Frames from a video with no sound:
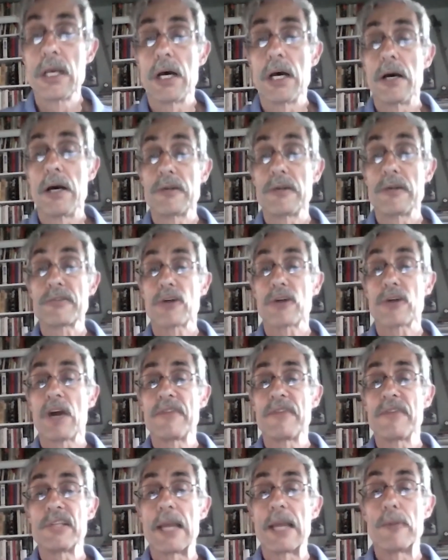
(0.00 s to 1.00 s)
uh,
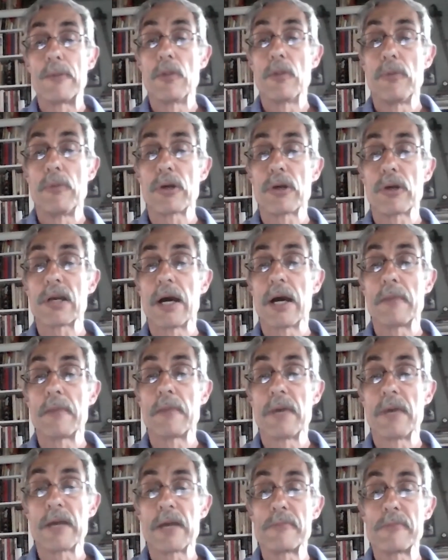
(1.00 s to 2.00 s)
coffee table book on
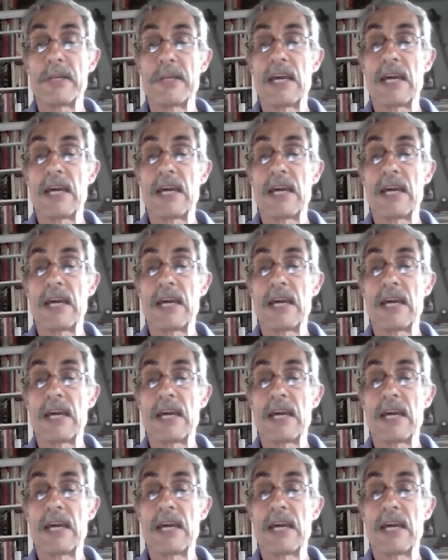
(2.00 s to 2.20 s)
Monument